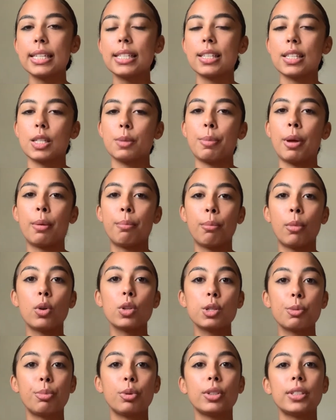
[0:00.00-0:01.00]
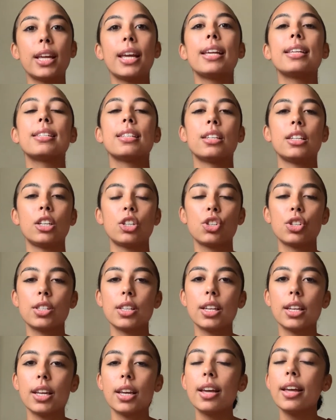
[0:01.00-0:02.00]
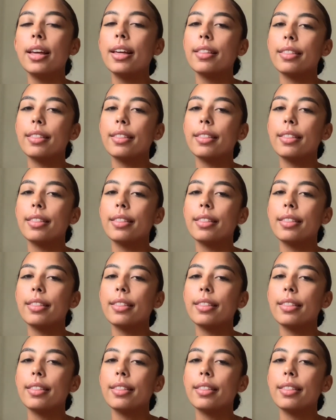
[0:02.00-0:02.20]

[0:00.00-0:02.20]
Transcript: and spend multiple days in each city,